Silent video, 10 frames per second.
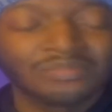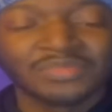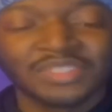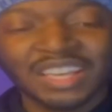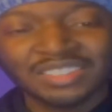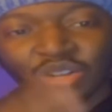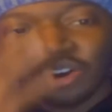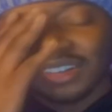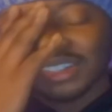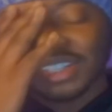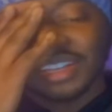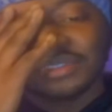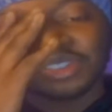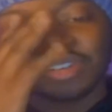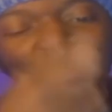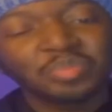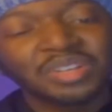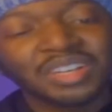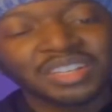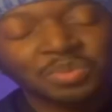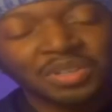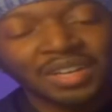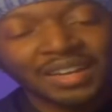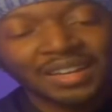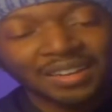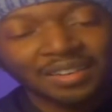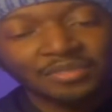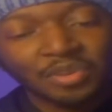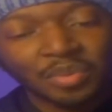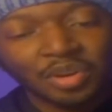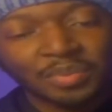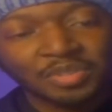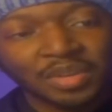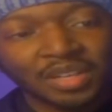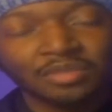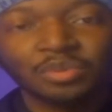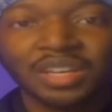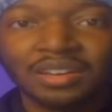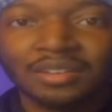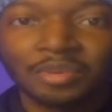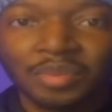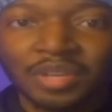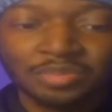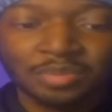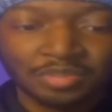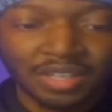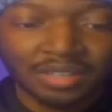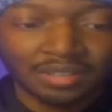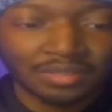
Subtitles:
It's hard to tell if it's her because we're not getting it from her perspective. We're getting it from his perspective.